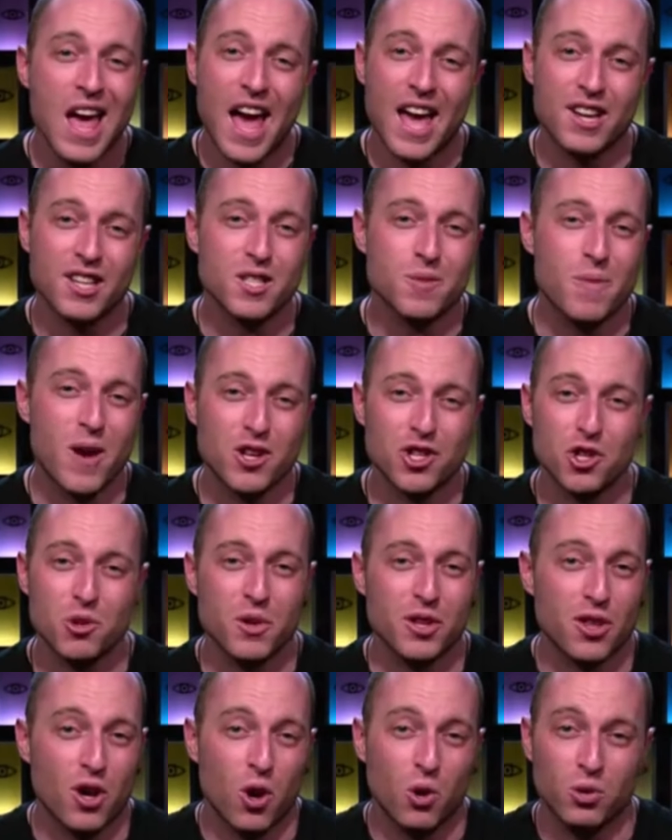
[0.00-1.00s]
and especially
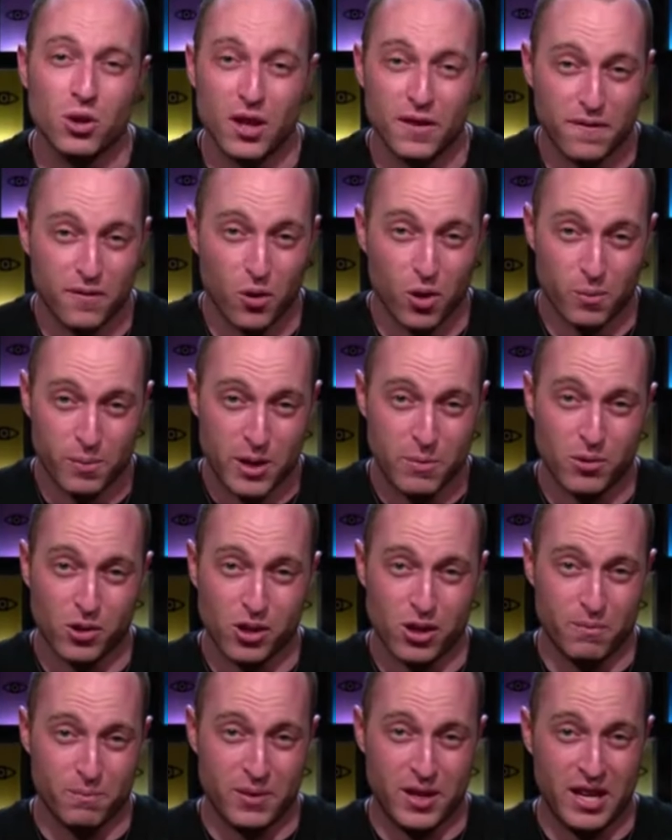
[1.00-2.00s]
with only four people
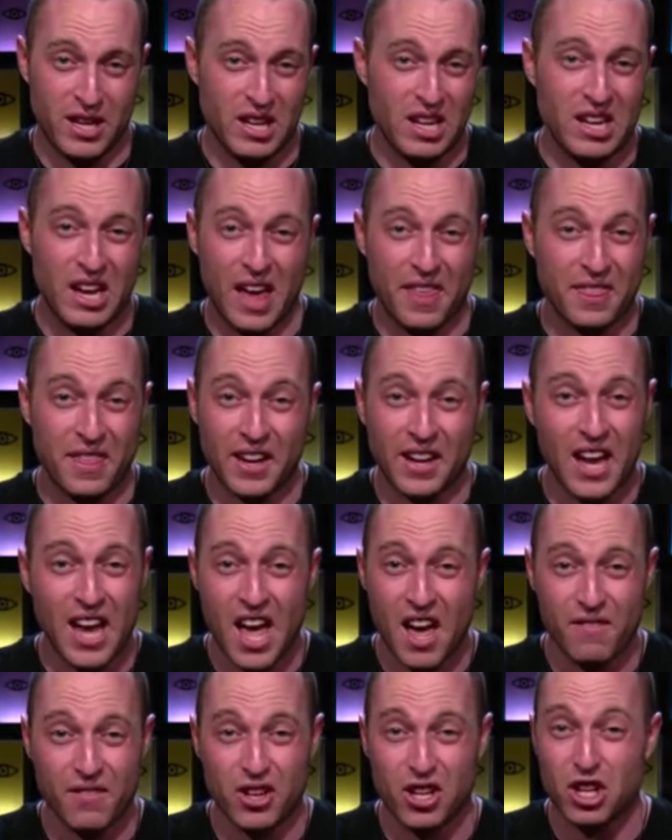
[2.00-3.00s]
competing, I think I
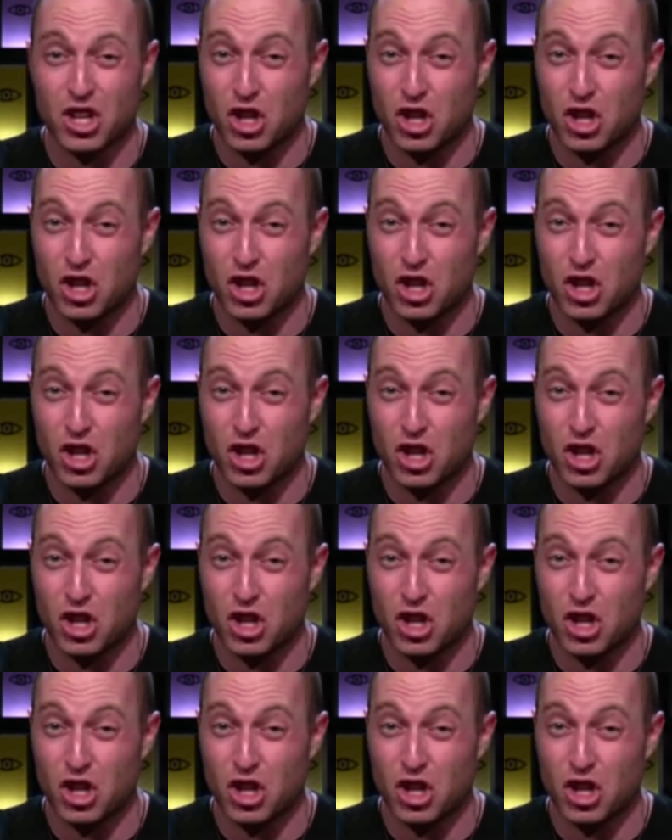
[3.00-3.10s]
have a